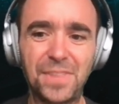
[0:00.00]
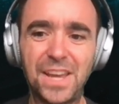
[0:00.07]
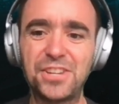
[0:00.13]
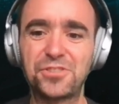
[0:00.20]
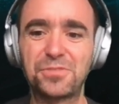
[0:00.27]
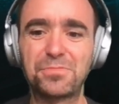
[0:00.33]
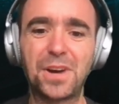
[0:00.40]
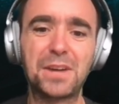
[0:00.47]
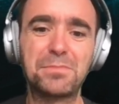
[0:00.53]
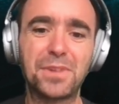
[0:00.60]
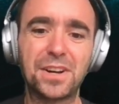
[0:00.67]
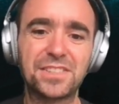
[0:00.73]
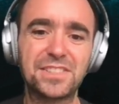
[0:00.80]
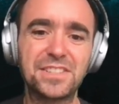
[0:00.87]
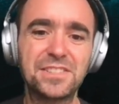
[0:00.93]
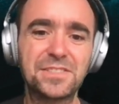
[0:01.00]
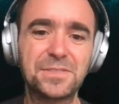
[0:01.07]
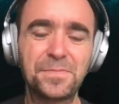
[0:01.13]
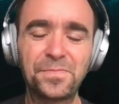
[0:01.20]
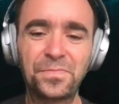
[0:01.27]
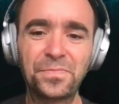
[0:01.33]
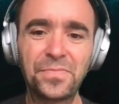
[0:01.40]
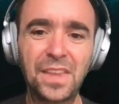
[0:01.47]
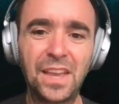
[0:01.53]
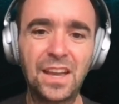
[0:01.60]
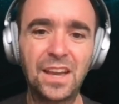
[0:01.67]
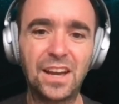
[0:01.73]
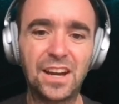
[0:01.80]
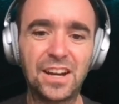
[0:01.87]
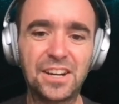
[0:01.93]
major bypasses.
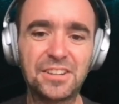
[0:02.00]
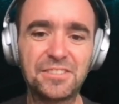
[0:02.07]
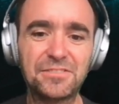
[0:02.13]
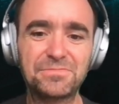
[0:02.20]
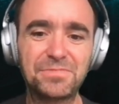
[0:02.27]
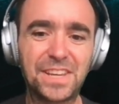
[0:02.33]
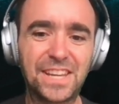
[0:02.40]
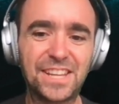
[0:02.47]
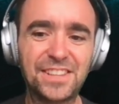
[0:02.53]
We